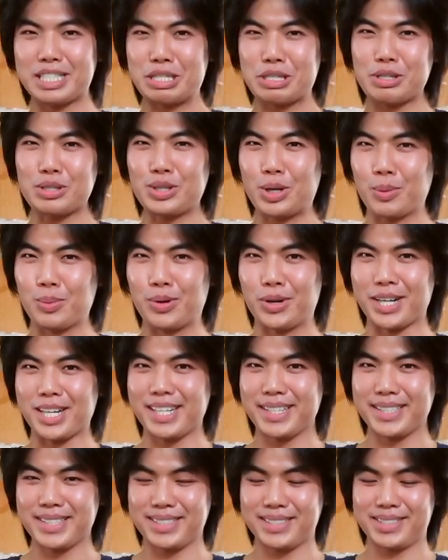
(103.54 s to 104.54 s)
Isn't it so
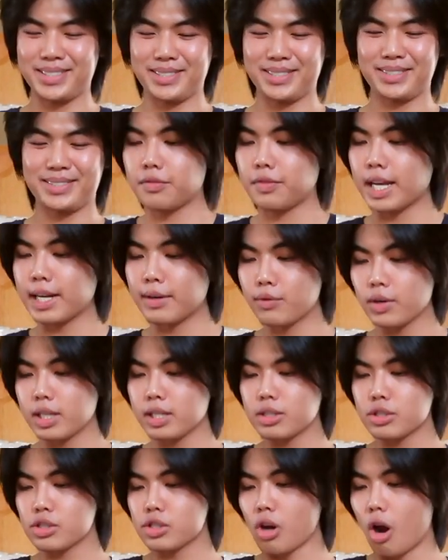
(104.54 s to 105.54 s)
pretty?
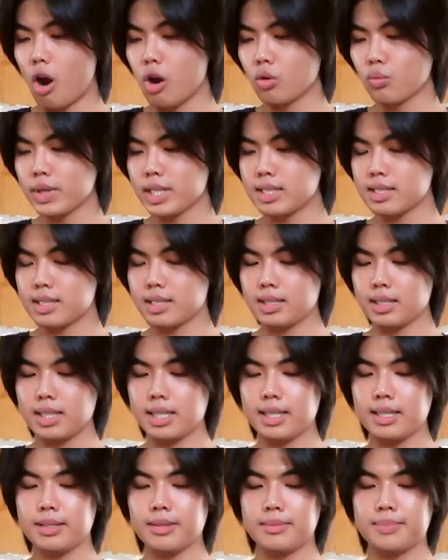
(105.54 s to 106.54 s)
Favorite song
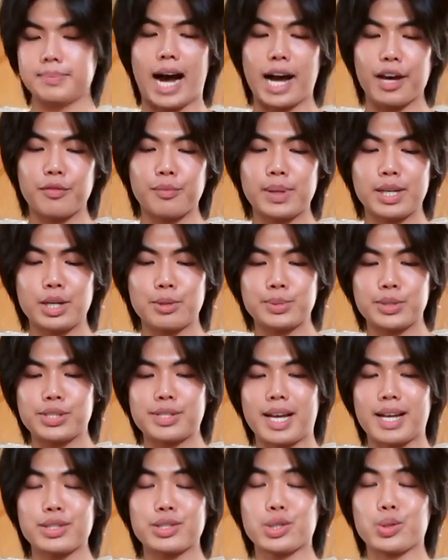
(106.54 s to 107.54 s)
recently? I've been
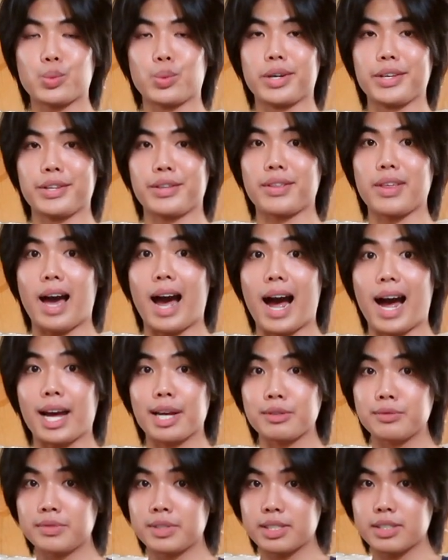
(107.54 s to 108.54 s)
obsessed with
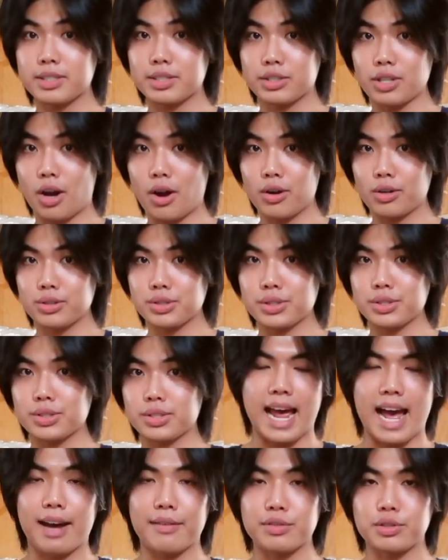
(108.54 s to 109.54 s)
IVE's songs.
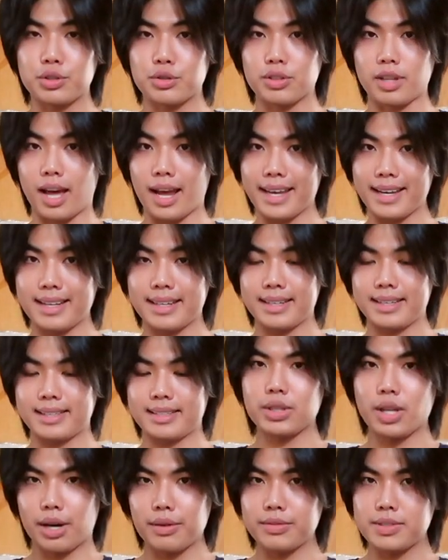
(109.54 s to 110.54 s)
After like
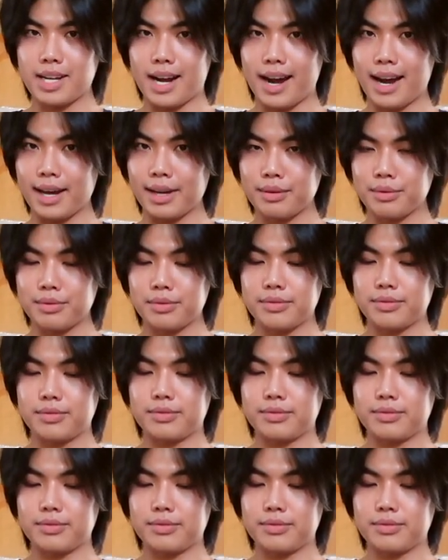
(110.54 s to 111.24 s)
Love Dive.